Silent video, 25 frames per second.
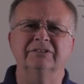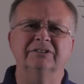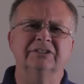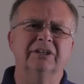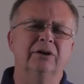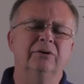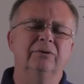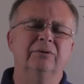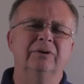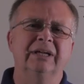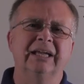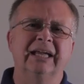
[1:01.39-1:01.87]

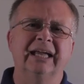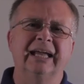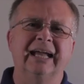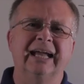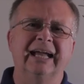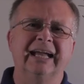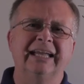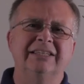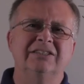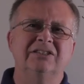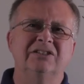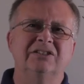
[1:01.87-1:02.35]
So
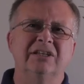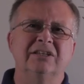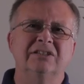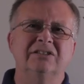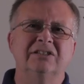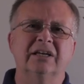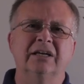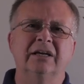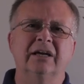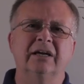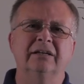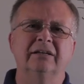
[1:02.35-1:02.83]
it's
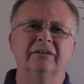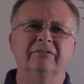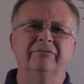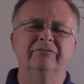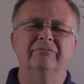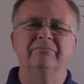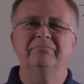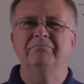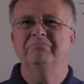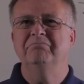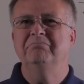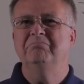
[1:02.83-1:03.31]
just a kind
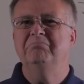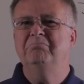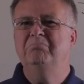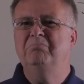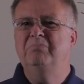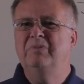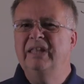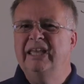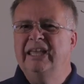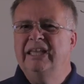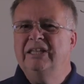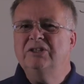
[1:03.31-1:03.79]
of
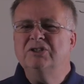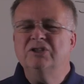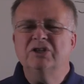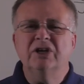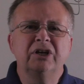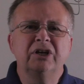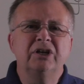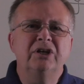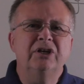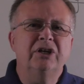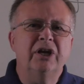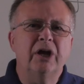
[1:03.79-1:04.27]
need
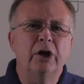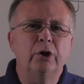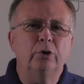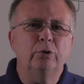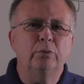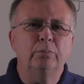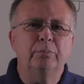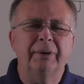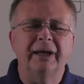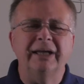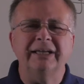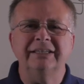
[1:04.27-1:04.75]

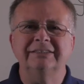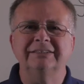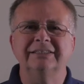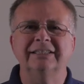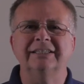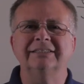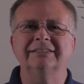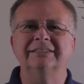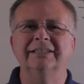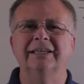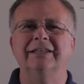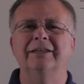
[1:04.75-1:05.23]
know
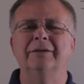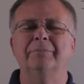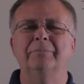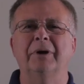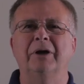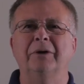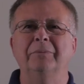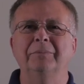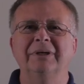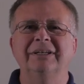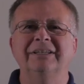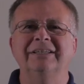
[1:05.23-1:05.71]
basis at the
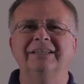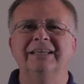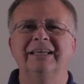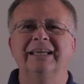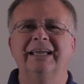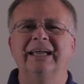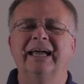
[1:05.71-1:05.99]
moment.